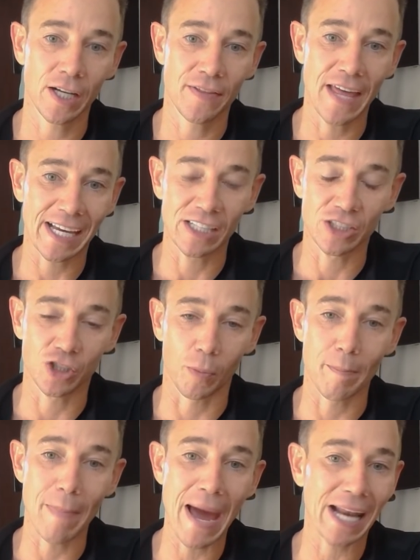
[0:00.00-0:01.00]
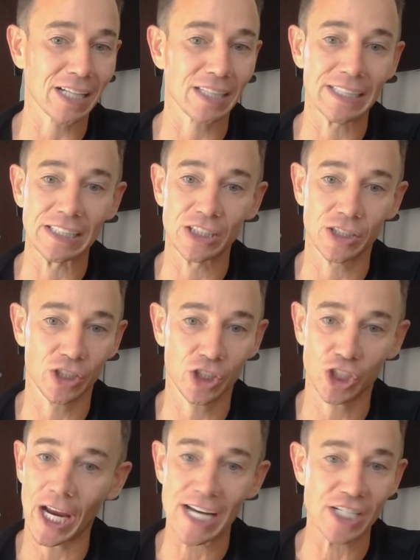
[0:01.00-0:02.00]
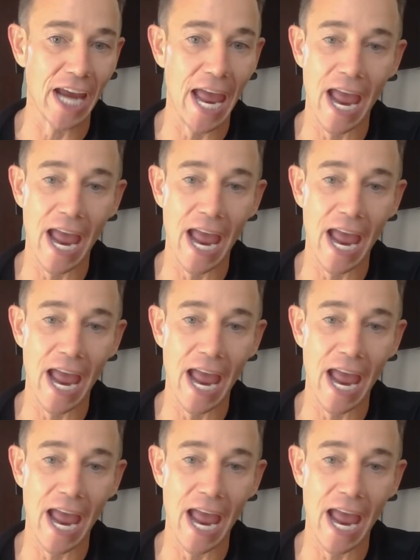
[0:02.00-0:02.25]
that can dramatically change